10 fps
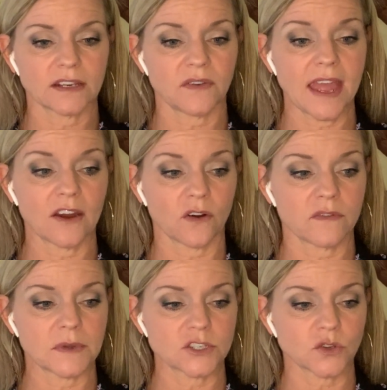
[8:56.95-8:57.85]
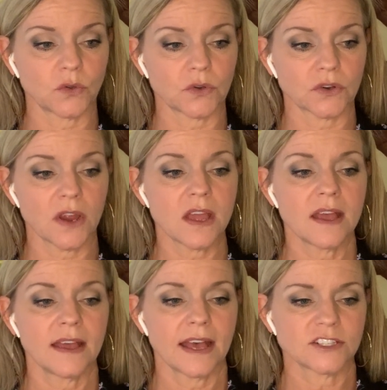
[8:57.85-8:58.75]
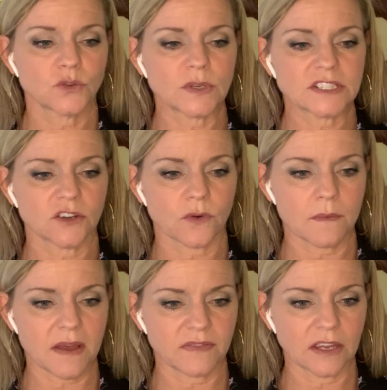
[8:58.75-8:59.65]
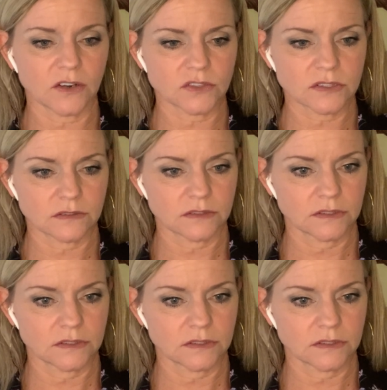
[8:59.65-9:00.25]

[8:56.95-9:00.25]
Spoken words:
of hair off my shoulder and twist it around my fingers.